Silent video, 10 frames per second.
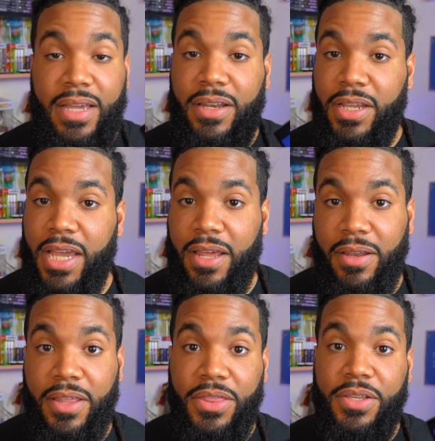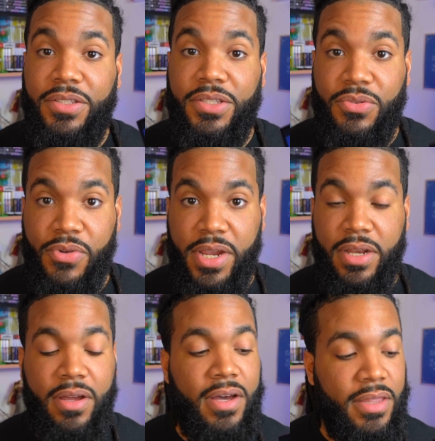And again, the
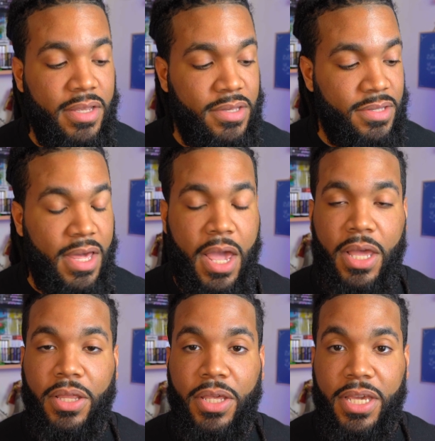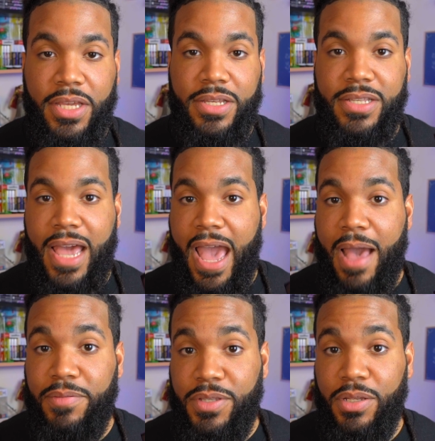screen on this thing is
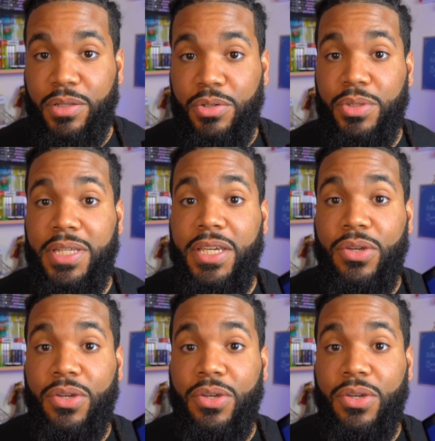absolutely